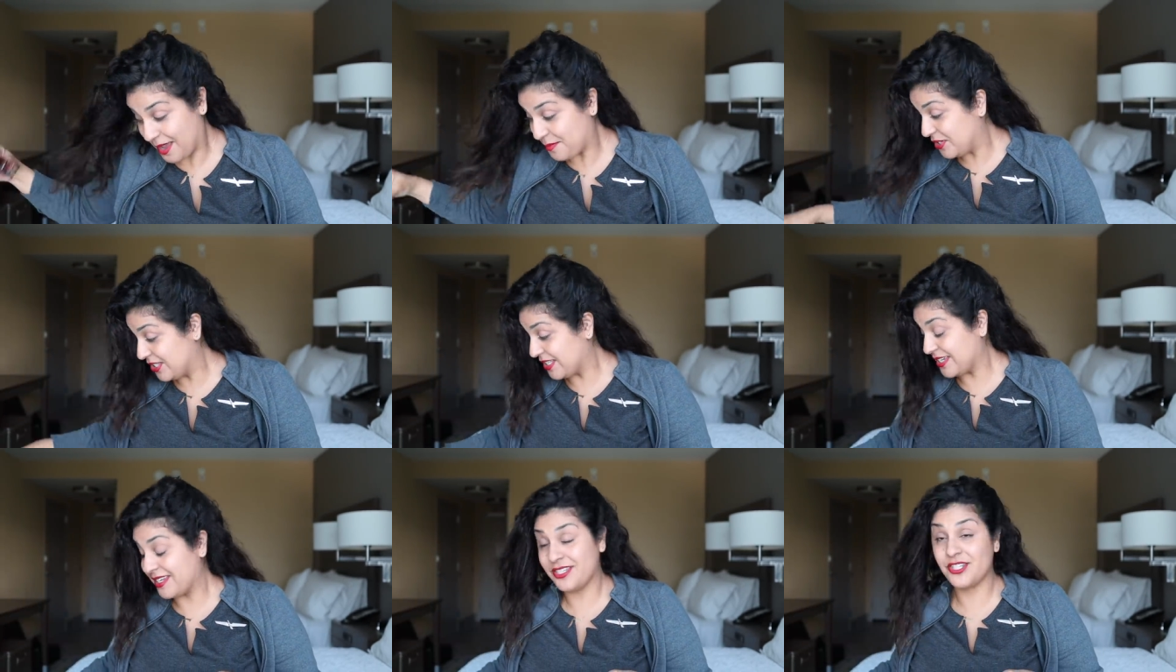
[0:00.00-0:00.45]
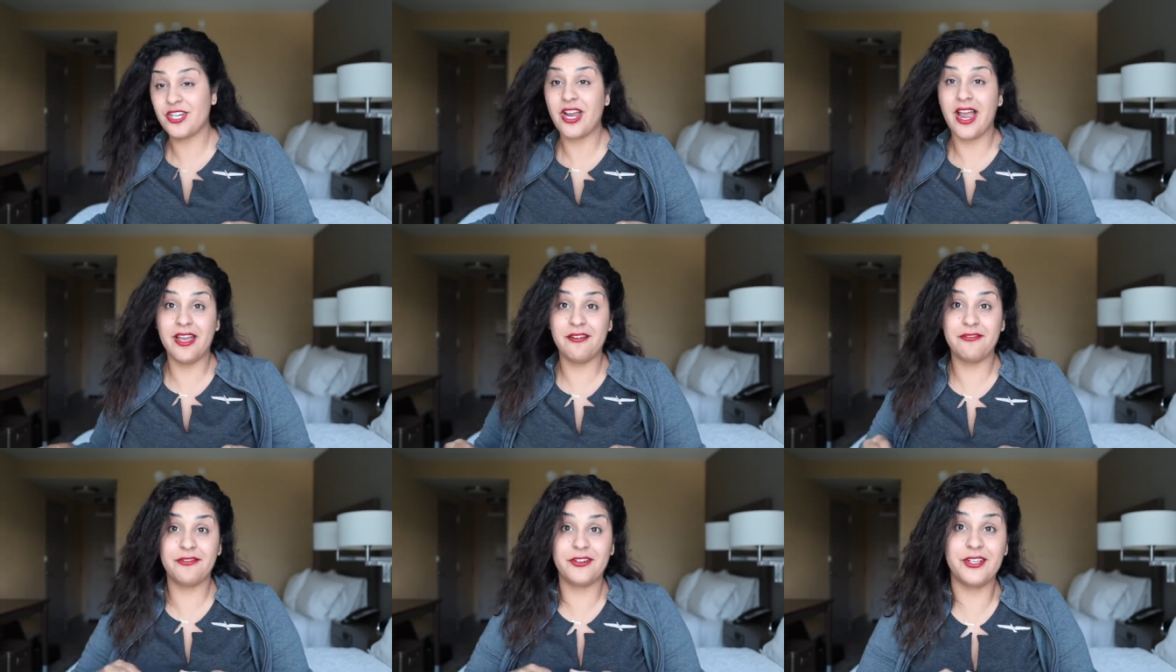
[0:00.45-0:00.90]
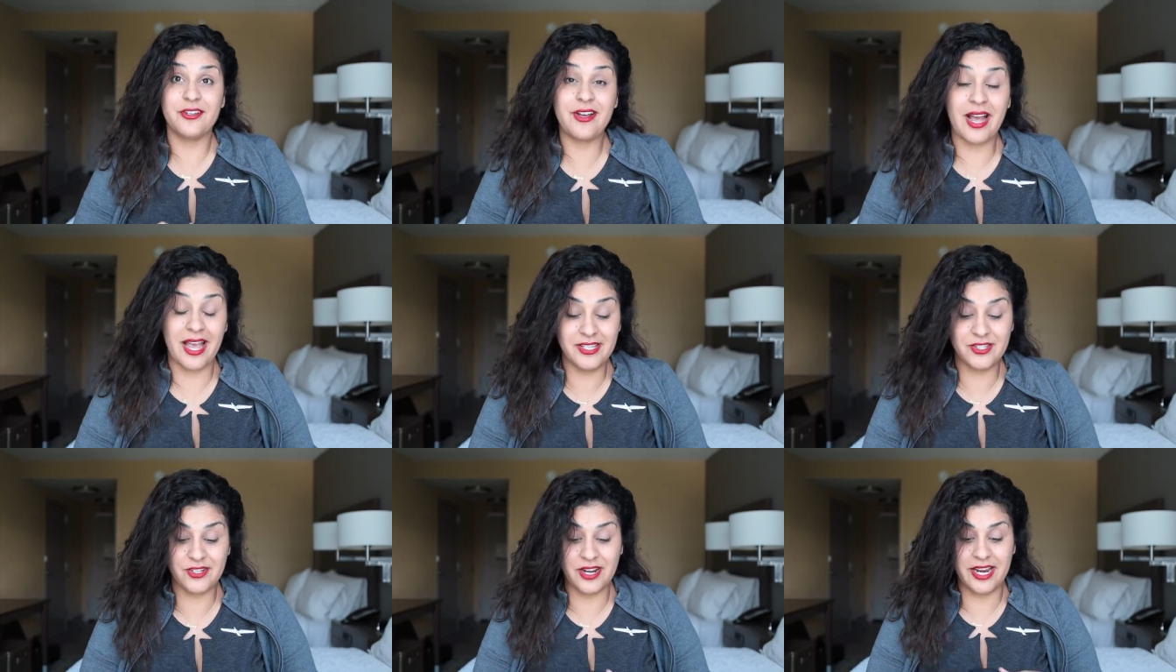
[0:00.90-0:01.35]
I'm just gonna try it for you
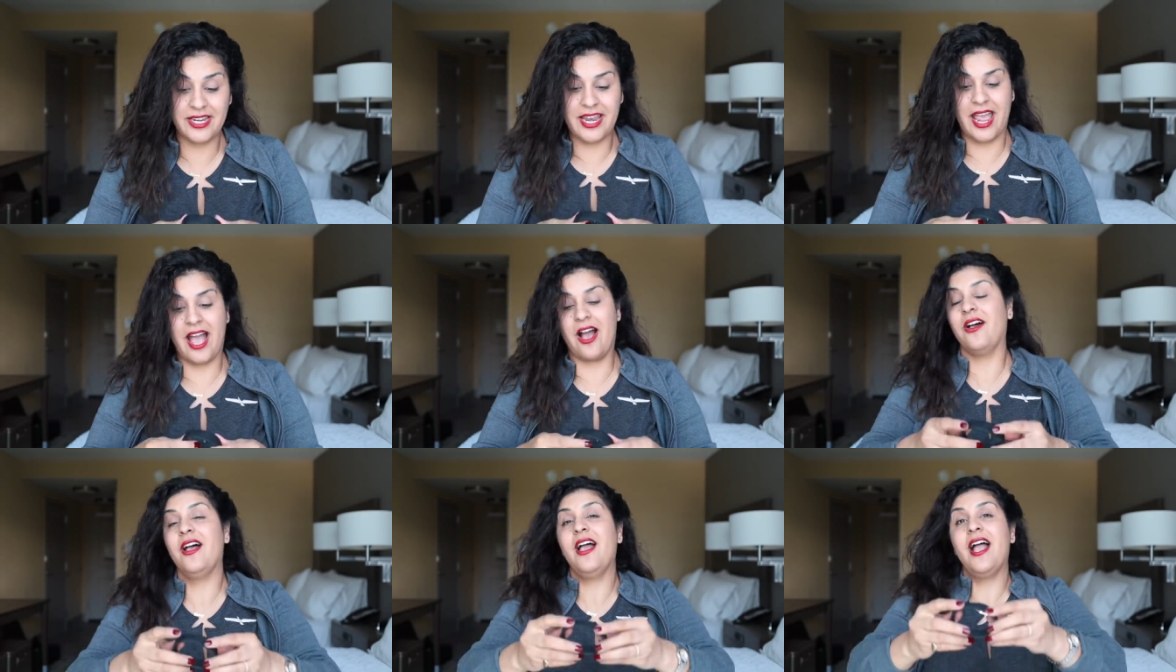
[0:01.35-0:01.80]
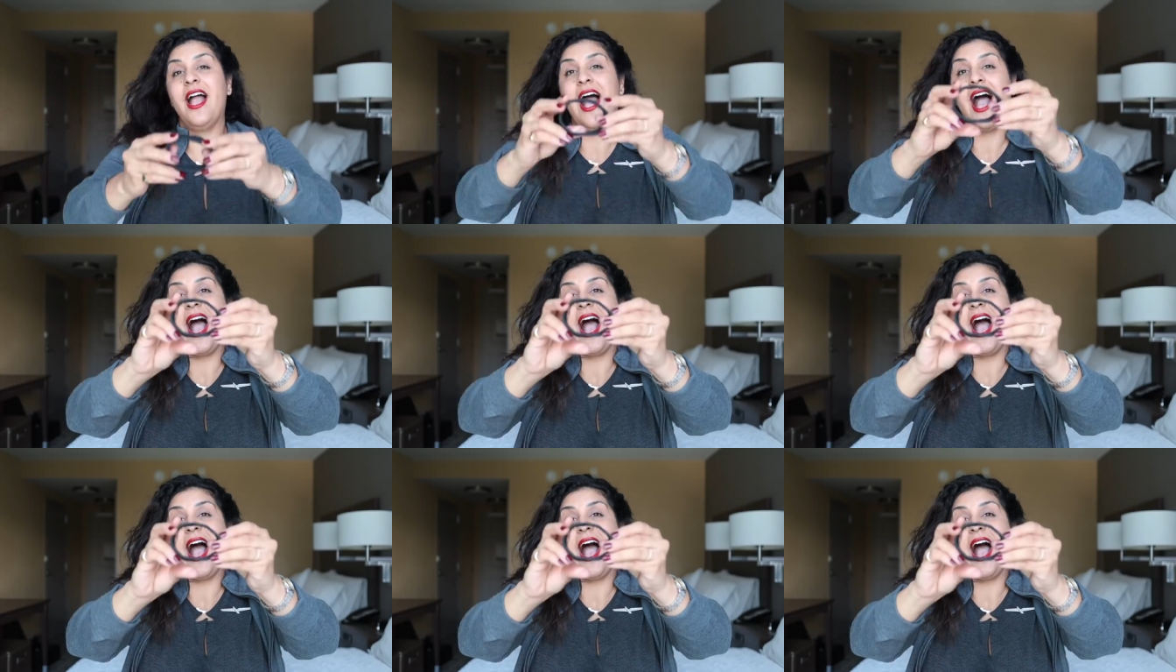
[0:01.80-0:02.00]
guys right now.